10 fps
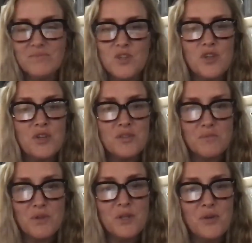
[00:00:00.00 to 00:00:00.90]
show you some
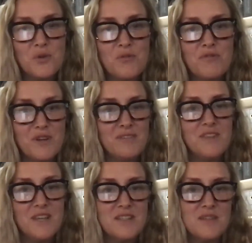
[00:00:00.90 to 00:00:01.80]
really cool, fun
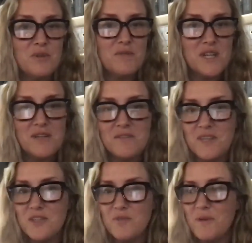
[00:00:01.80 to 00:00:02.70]
things that we've done and
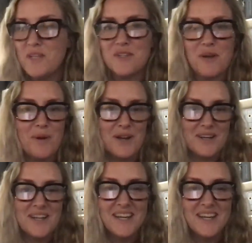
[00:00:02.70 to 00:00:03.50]
things we've messed up on.